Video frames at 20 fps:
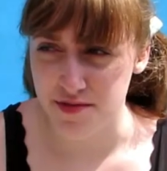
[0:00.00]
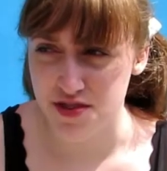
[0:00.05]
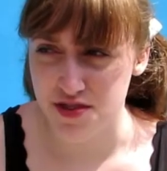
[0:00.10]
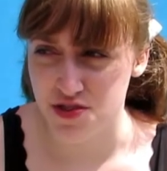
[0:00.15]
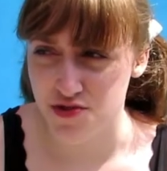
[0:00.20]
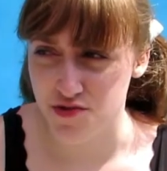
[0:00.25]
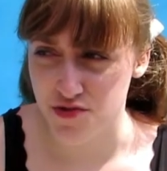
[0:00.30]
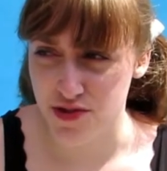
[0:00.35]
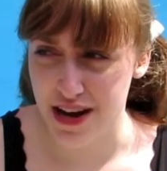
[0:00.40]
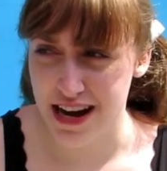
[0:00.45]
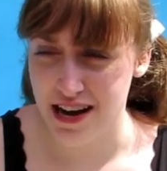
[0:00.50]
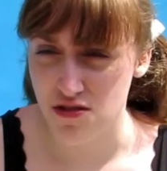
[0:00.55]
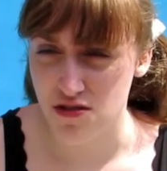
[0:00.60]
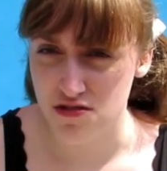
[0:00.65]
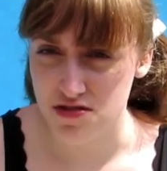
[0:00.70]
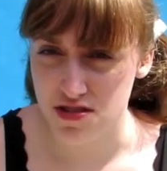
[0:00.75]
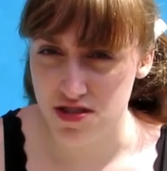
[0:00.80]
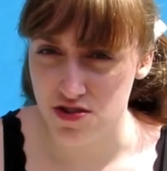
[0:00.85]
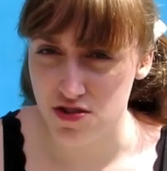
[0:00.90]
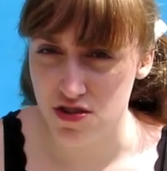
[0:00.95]

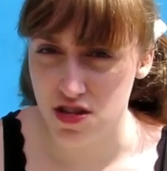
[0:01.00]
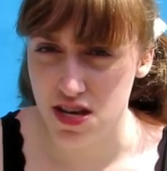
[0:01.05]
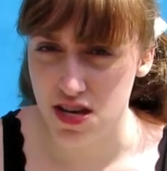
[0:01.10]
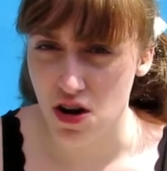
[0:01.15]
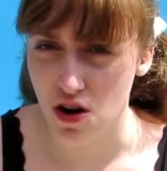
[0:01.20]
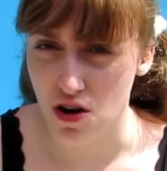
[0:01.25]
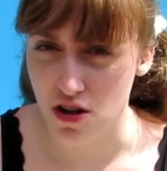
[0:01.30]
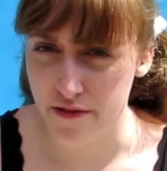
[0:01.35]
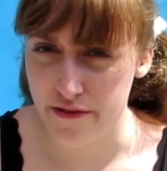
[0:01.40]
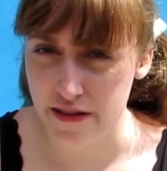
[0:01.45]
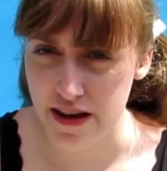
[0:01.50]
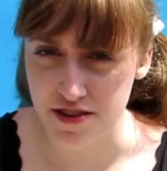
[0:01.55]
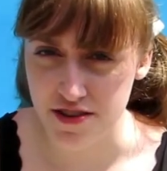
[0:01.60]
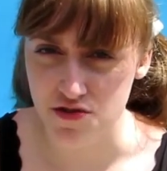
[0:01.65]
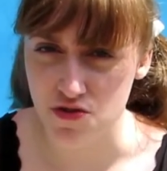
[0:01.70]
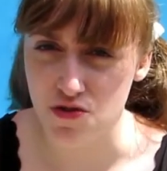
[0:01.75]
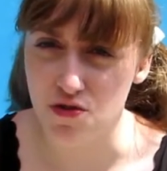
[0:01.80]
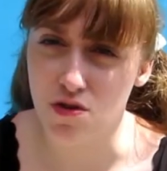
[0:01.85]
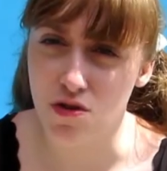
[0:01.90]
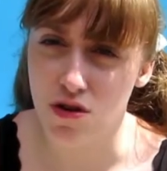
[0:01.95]
throughout literally all of high
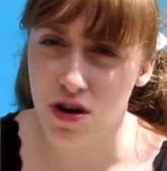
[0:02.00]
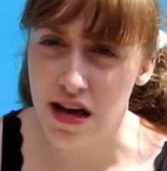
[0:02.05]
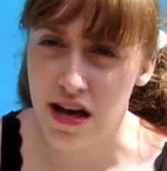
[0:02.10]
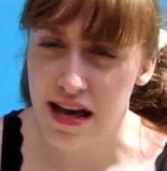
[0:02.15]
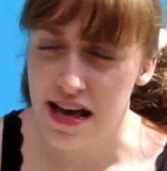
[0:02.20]
school,